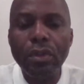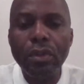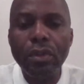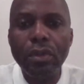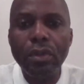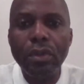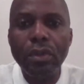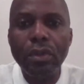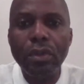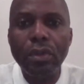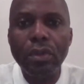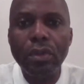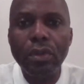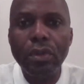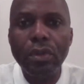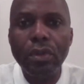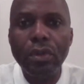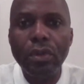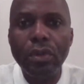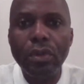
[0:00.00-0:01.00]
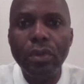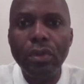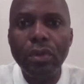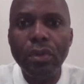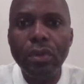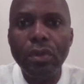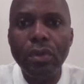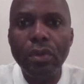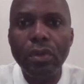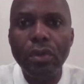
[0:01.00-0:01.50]

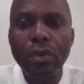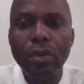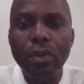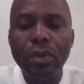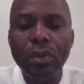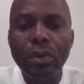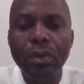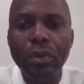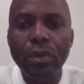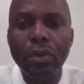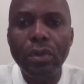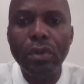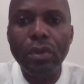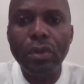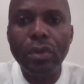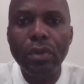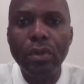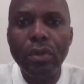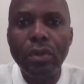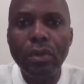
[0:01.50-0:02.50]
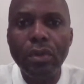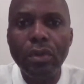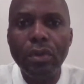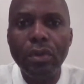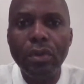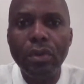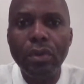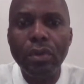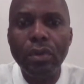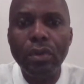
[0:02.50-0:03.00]

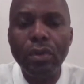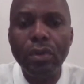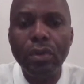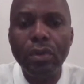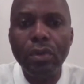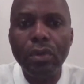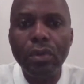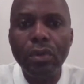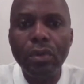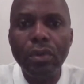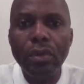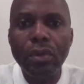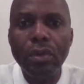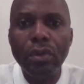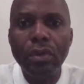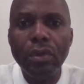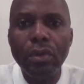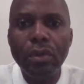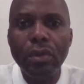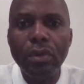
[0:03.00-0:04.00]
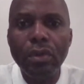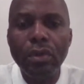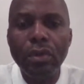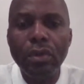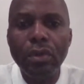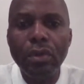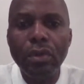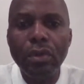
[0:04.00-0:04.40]
(silent)